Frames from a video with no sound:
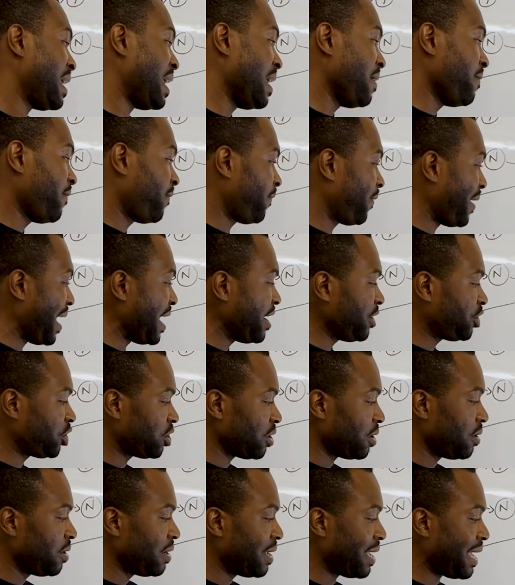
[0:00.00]

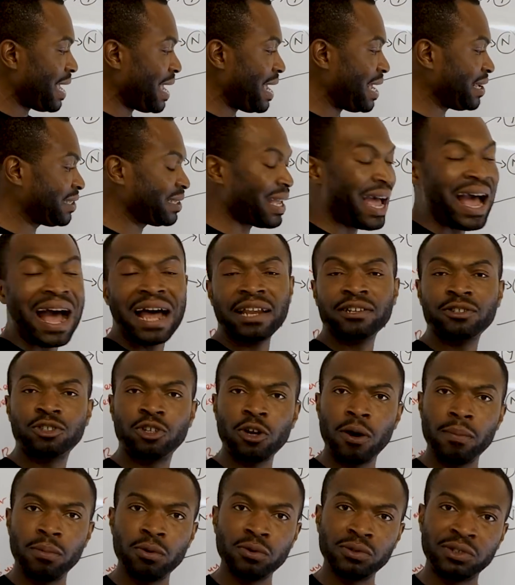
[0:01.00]
Inflation is at
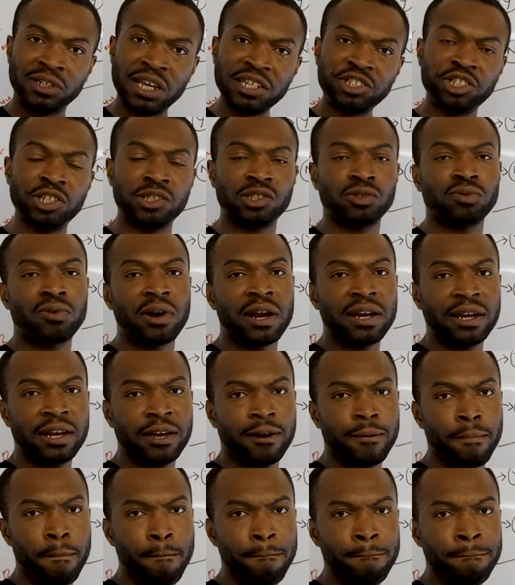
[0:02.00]
double digits right
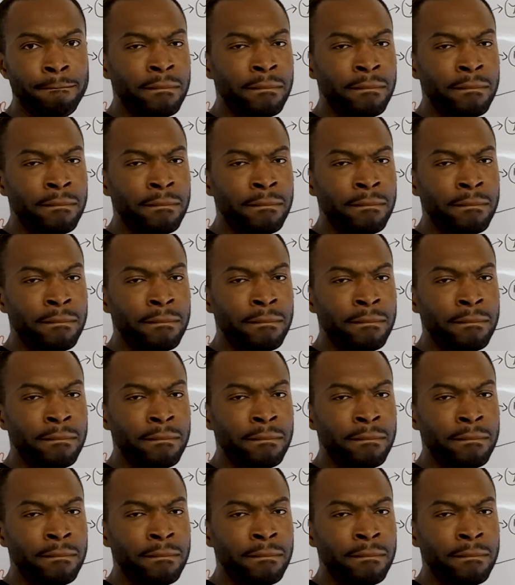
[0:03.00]
now.